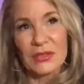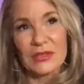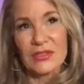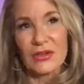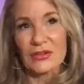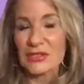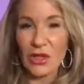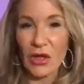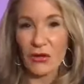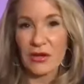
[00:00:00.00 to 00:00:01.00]
this on
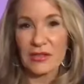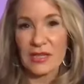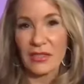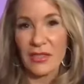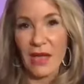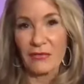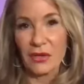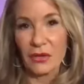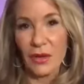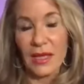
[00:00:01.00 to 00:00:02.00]
Slaughter on 10th
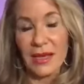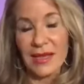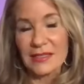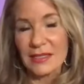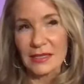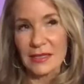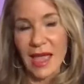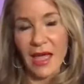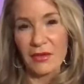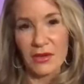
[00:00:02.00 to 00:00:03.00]
Avenue?" And I didn't
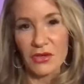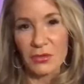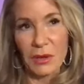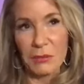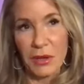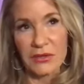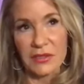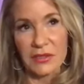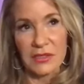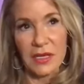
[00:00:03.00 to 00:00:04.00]
have it under my belt
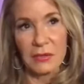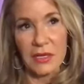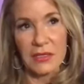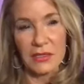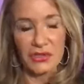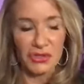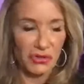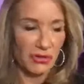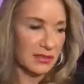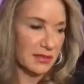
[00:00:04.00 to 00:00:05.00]
at the time, but I said,
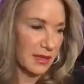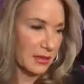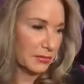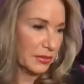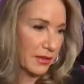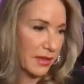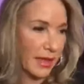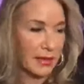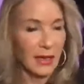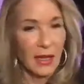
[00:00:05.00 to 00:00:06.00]
"Sure." I said, "I can play
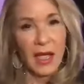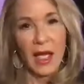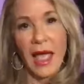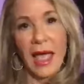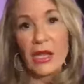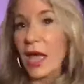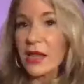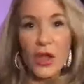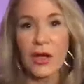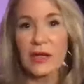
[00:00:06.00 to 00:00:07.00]
that." I had
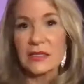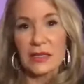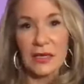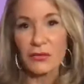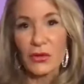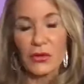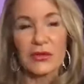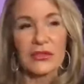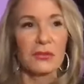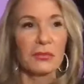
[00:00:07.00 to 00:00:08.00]
no idea. I'd never heard the
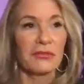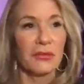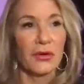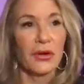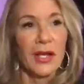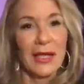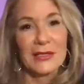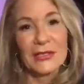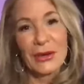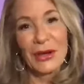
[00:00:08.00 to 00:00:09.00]
song before.
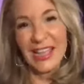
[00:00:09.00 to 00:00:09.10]
So,